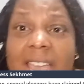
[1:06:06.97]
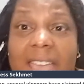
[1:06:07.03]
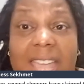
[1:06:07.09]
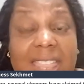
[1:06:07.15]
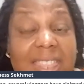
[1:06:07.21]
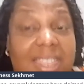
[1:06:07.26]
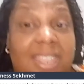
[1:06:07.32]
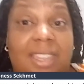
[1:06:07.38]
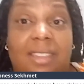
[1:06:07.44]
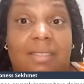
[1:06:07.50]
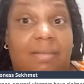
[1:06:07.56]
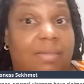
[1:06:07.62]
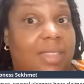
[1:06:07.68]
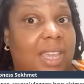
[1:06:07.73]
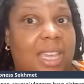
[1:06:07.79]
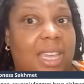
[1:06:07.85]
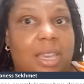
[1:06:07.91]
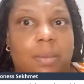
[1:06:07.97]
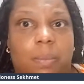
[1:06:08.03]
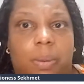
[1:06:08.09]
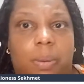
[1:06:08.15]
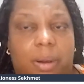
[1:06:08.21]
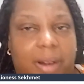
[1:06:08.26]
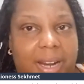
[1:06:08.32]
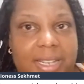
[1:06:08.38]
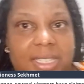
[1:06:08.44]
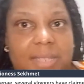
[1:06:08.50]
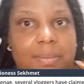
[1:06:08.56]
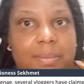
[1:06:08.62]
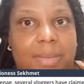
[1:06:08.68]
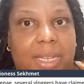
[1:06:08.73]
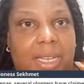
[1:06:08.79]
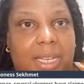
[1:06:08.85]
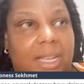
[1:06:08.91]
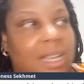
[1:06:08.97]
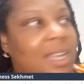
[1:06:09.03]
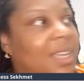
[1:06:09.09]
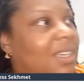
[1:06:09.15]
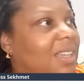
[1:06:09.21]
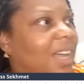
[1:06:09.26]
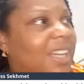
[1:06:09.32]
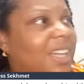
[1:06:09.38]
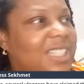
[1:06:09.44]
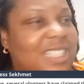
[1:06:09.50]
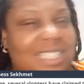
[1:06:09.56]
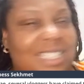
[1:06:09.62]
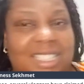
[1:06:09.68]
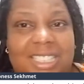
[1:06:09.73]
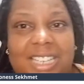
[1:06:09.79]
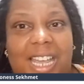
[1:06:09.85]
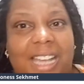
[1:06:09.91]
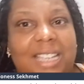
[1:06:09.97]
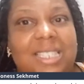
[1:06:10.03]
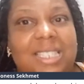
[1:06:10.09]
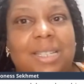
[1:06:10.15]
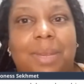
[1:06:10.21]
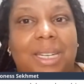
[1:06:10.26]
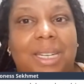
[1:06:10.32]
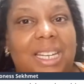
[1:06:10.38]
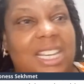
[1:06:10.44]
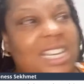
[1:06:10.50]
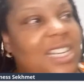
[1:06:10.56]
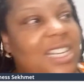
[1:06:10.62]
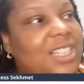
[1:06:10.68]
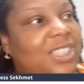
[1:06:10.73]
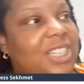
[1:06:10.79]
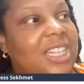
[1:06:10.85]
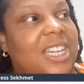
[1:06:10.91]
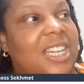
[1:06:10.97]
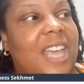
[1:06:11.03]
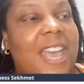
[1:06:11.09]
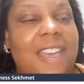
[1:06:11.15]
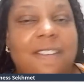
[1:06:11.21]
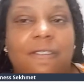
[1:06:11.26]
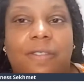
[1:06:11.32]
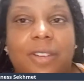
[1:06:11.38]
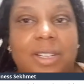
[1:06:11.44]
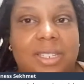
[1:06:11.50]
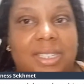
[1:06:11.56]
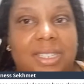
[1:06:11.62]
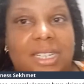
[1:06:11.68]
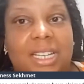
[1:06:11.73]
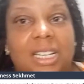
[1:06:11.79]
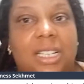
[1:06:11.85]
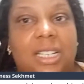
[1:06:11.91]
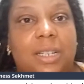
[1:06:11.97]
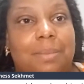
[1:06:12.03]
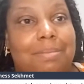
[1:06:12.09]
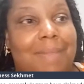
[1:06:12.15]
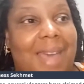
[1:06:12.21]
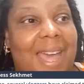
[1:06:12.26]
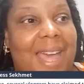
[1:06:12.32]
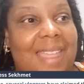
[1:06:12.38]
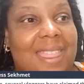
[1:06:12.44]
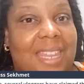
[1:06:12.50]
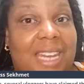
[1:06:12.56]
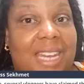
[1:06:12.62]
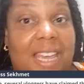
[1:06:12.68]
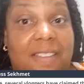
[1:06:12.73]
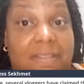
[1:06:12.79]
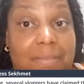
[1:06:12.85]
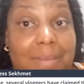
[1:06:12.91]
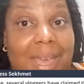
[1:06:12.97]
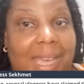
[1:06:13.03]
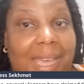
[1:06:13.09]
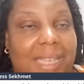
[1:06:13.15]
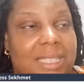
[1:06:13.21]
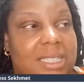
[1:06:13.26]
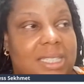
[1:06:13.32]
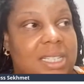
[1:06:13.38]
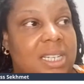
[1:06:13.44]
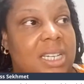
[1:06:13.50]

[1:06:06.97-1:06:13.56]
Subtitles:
And they impress me. Not just Jackson, but each and every single man that I've met.